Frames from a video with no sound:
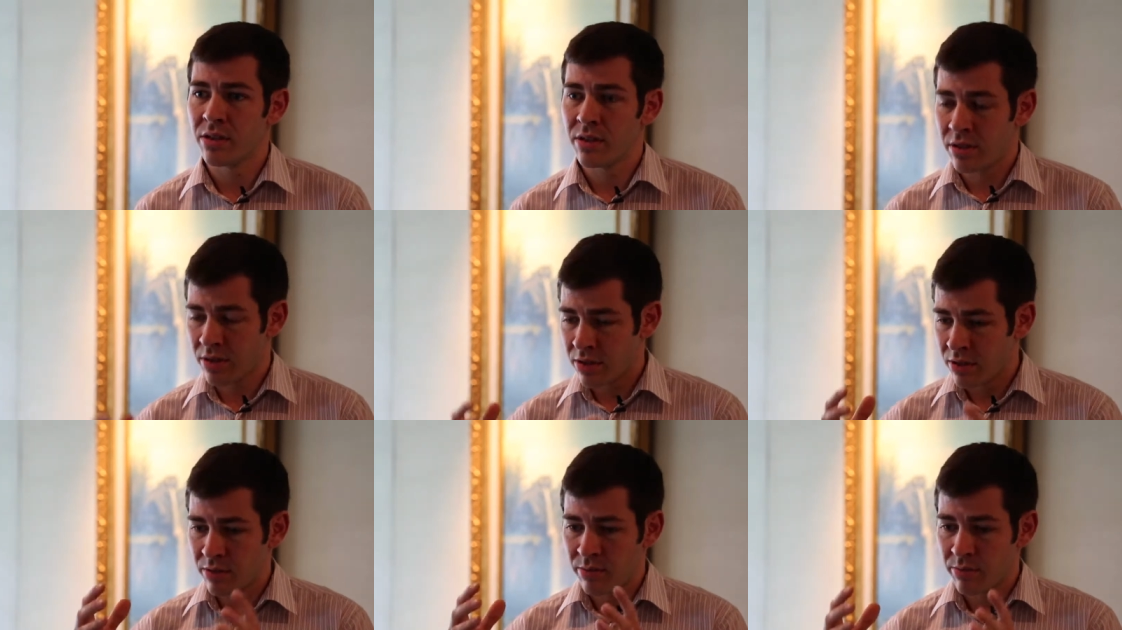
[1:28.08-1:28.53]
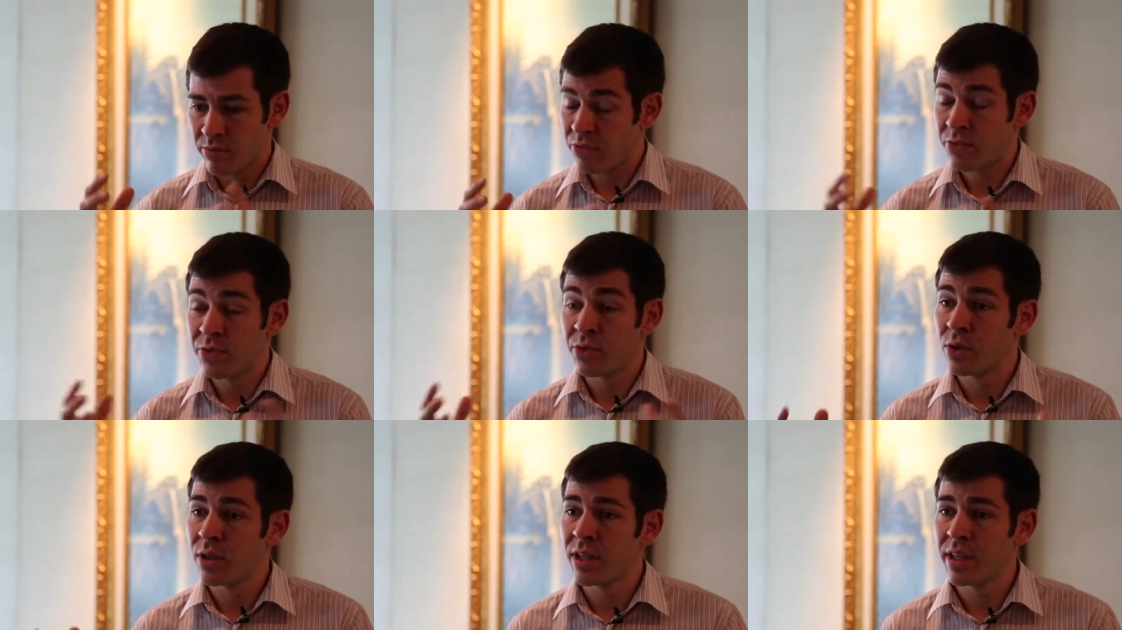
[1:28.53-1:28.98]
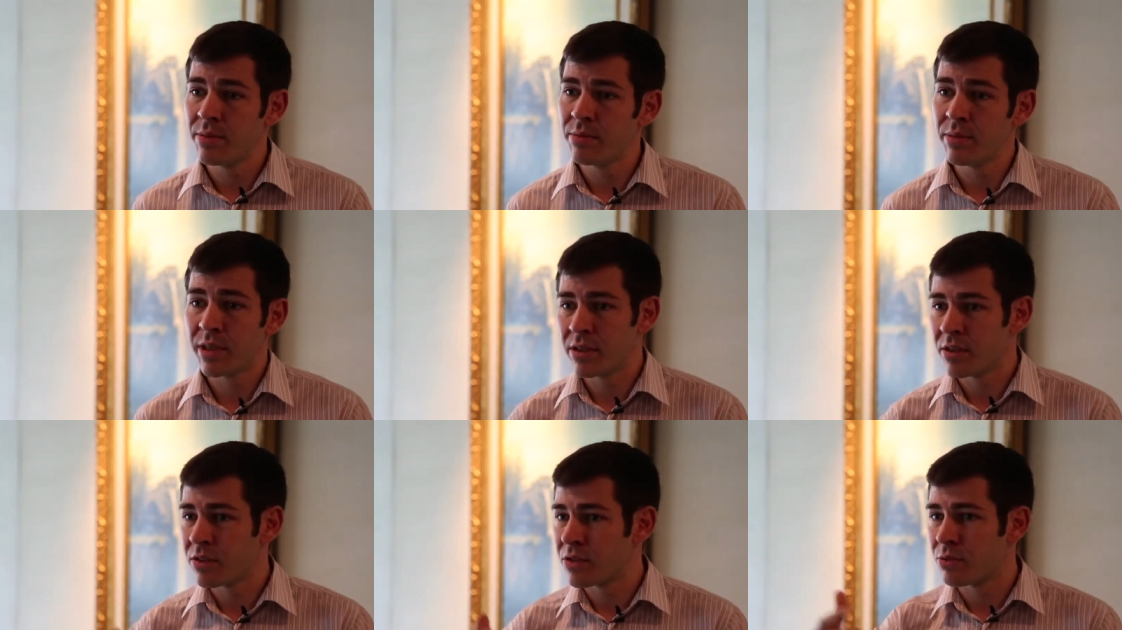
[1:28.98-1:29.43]
uh, fully
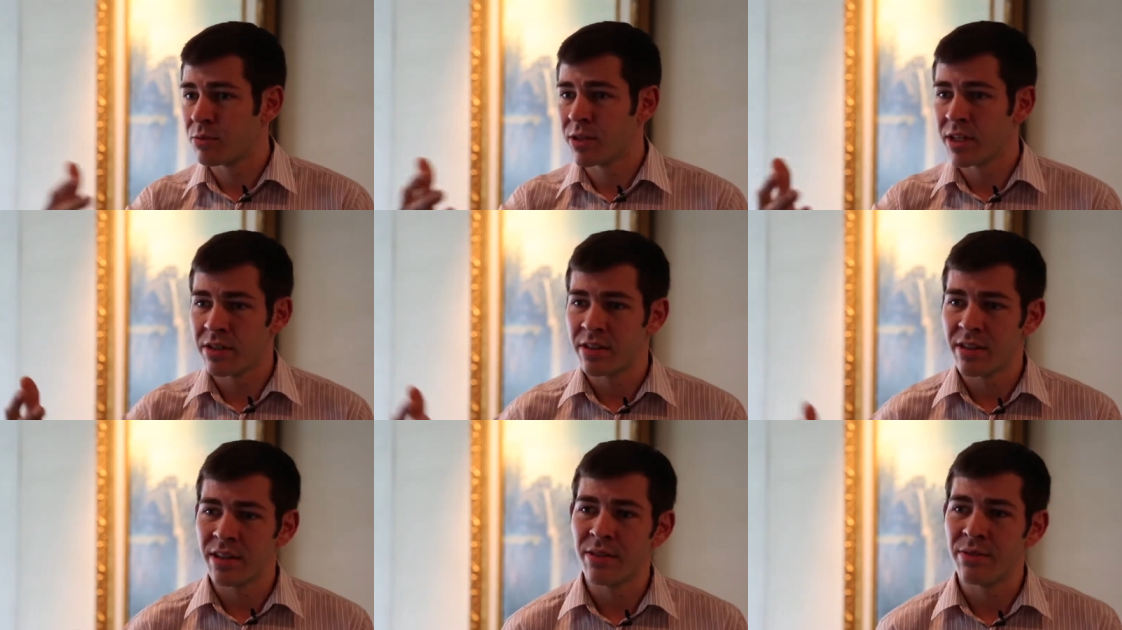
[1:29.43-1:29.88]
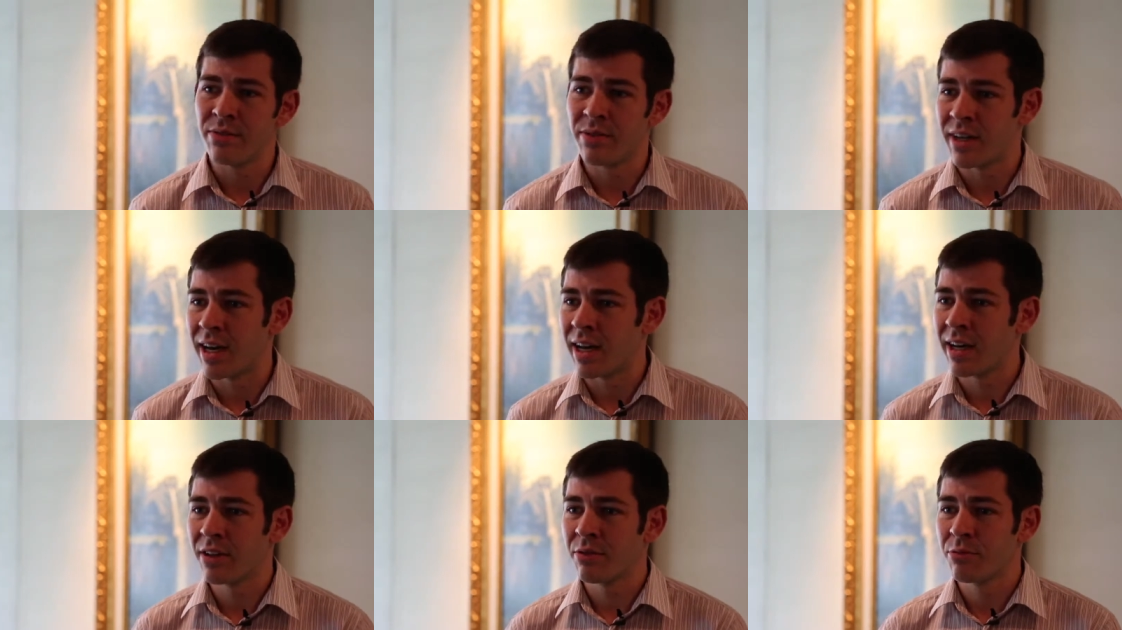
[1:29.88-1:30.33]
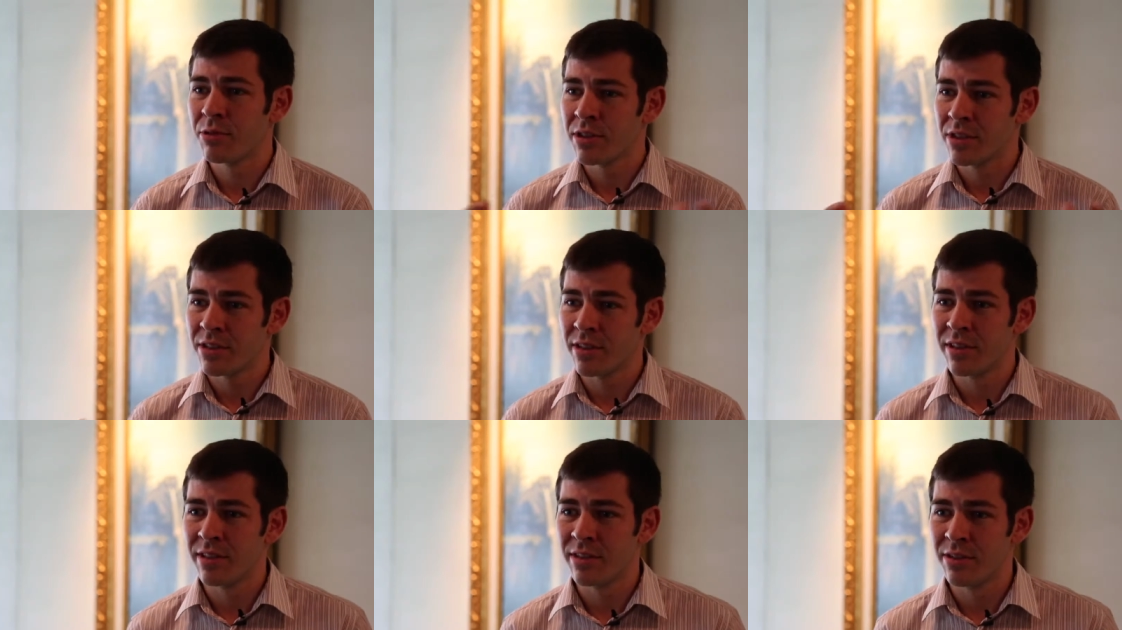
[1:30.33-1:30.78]
because we're still flying, we're
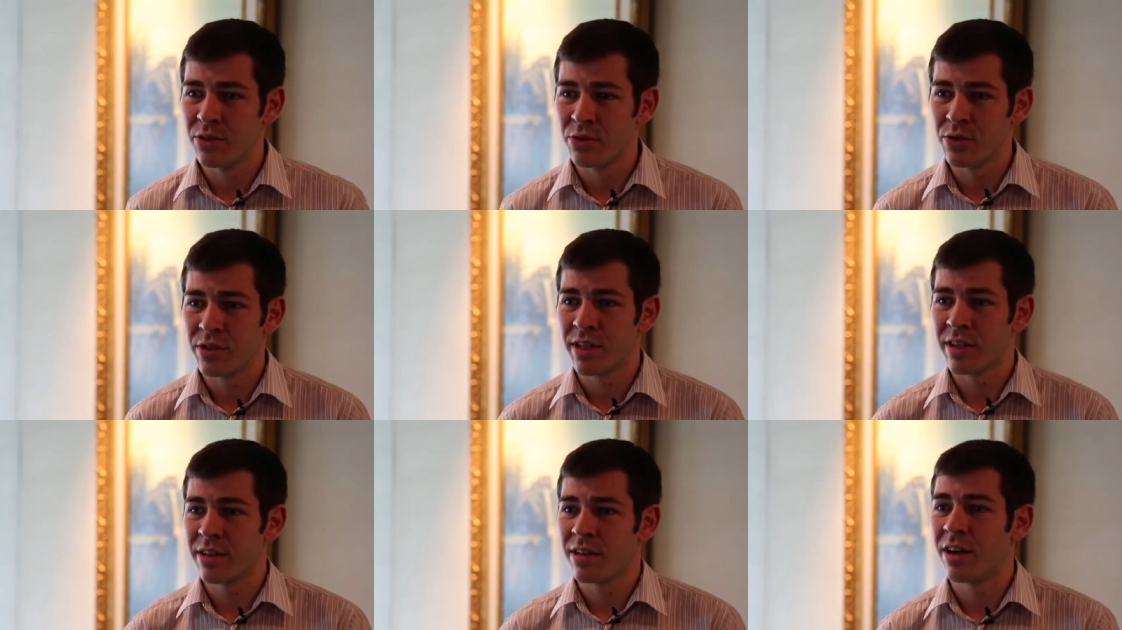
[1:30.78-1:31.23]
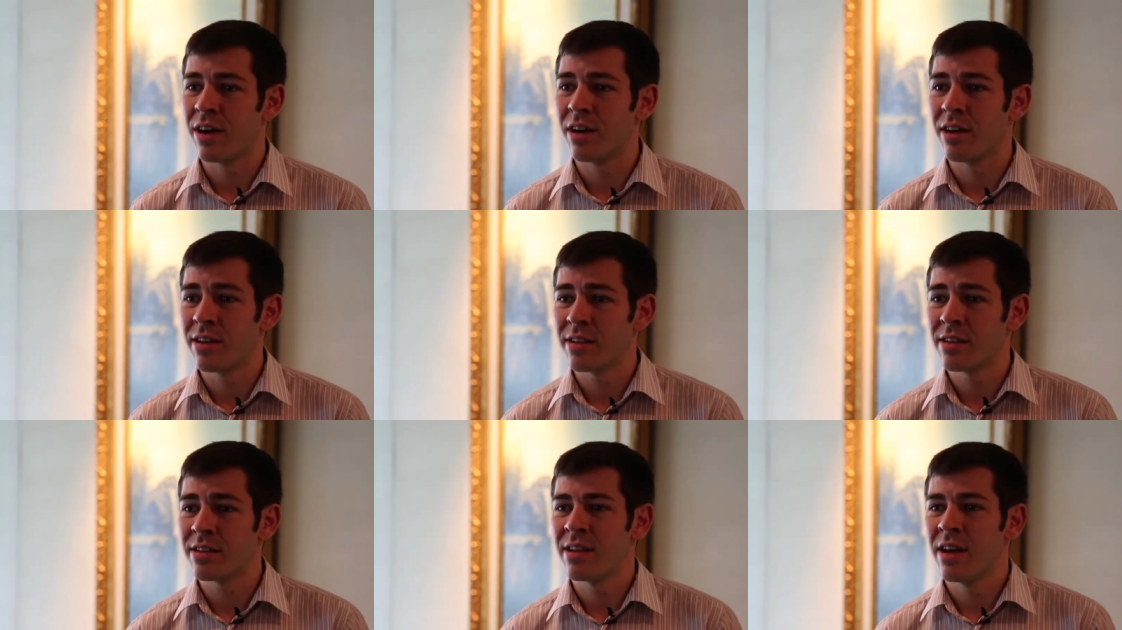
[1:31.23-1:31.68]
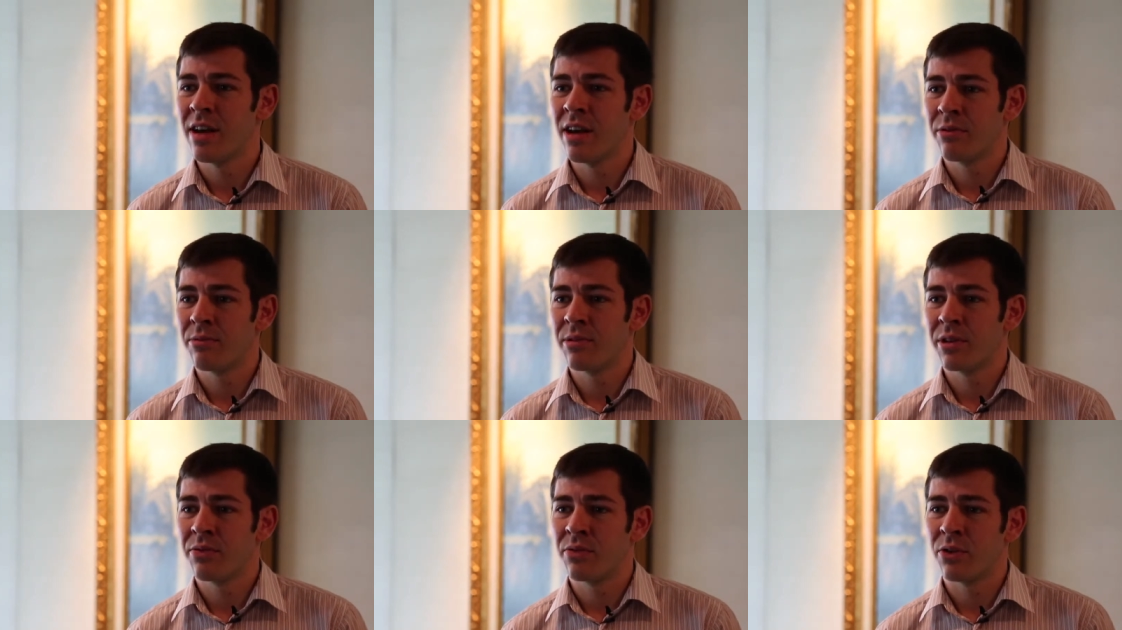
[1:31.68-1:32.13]
still using cars
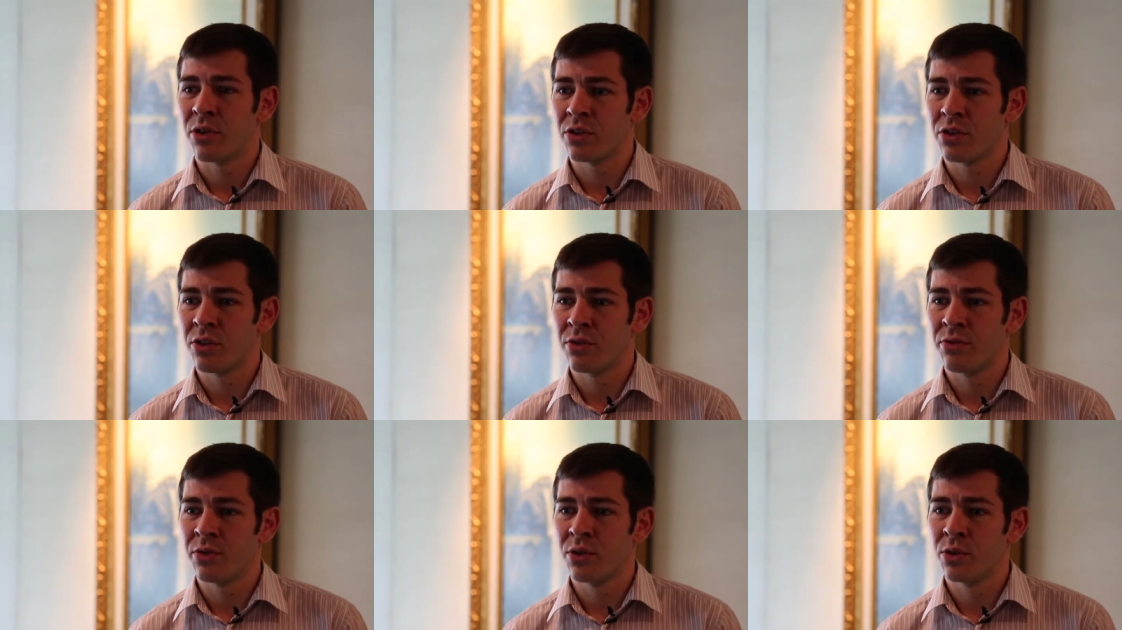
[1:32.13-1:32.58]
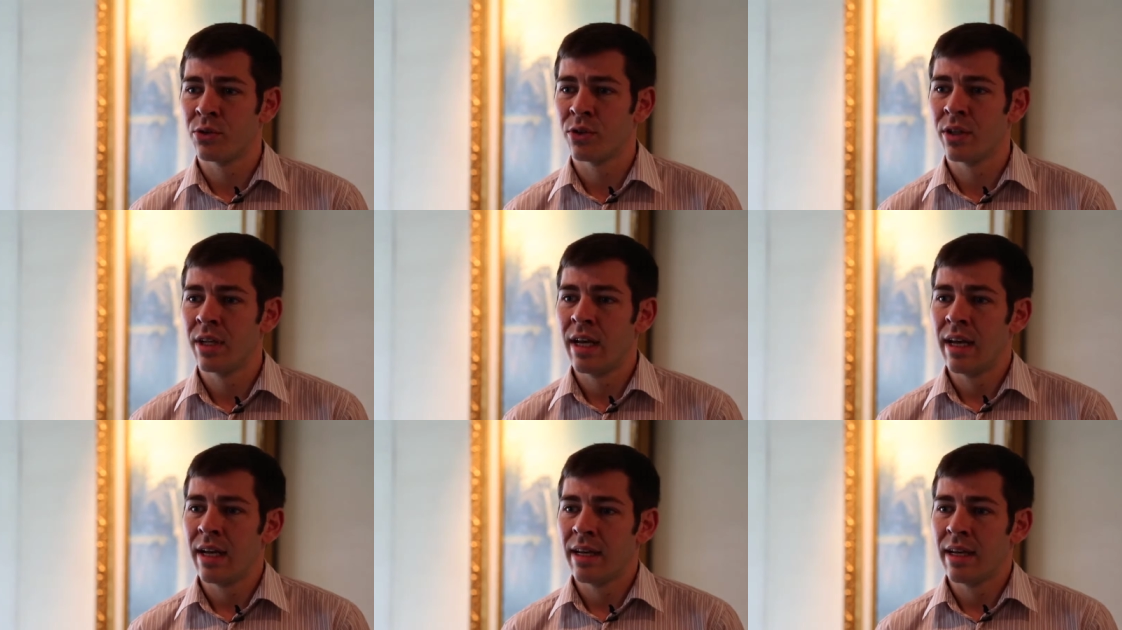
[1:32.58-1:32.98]
with fossil fuel,